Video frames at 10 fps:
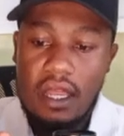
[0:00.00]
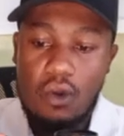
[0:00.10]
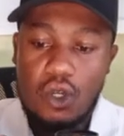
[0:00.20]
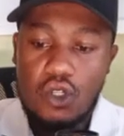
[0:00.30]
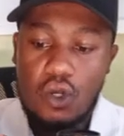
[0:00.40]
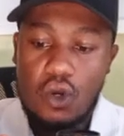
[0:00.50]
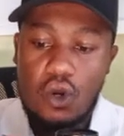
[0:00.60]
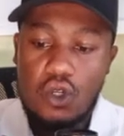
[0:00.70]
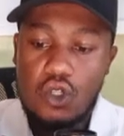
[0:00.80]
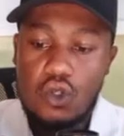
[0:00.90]
Then what you're
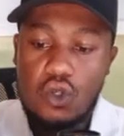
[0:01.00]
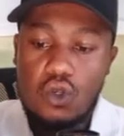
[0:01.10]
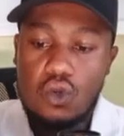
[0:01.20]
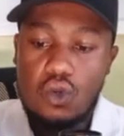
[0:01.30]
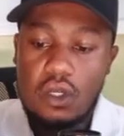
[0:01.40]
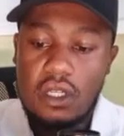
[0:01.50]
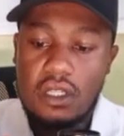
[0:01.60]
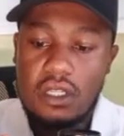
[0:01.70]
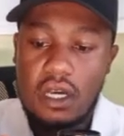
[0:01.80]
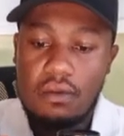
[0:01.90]
going to do
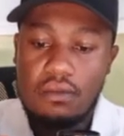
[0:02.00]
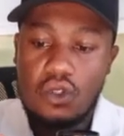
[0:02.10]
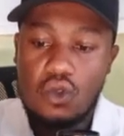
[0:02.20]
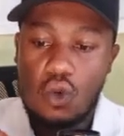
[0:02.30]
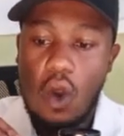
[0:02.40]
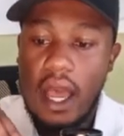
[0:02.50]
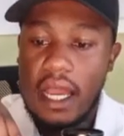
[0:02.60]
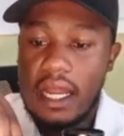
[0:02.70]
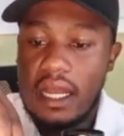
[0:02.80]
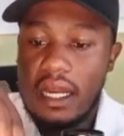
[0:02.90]
is to go
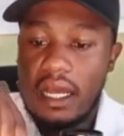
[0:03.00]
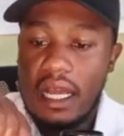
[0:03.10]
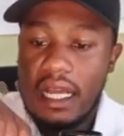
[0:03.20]
ahead and